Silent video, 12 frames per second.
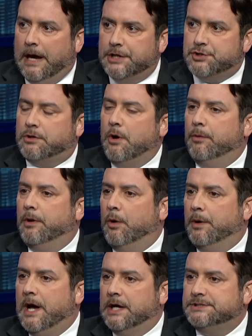
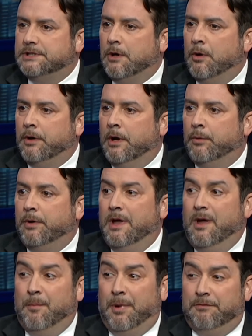hydrocodone, oxycodone,
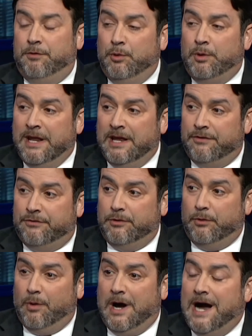but if you get
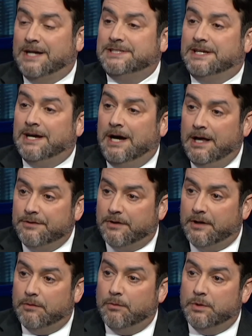into
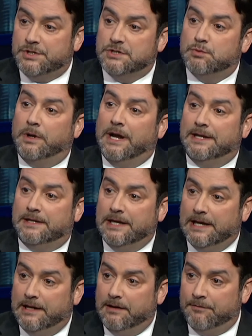OxyContin, which is what I
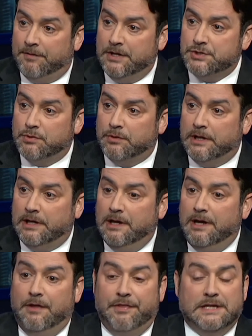did eventually,
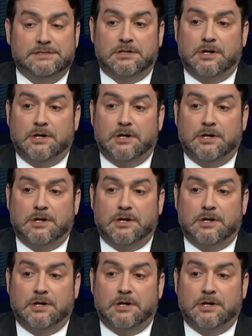that's